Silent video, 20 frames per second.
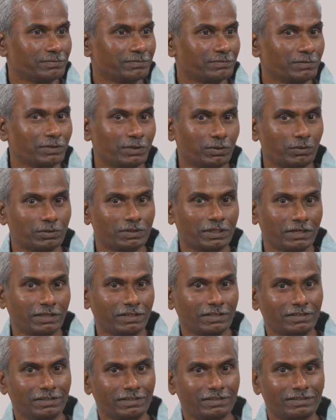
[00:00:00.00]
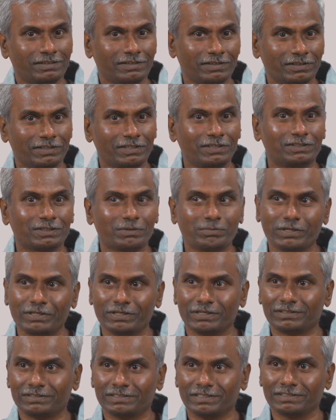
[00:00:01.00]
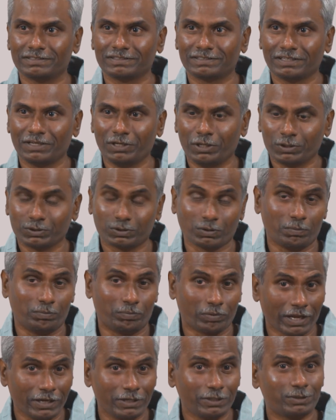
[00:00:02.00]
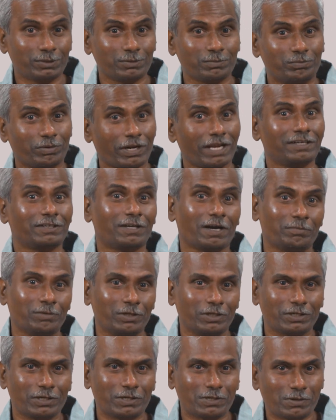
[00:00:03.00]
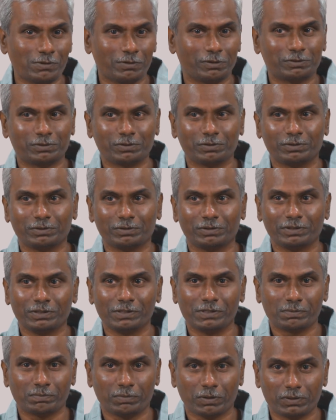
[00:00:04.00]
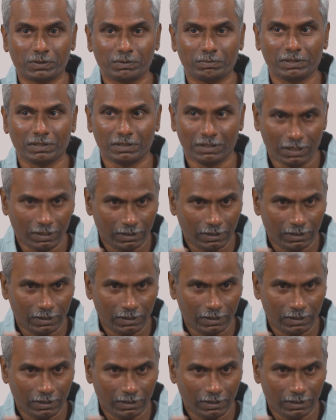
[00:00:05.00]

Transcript: without any intermediate things. So, brain to brain communication also is possible.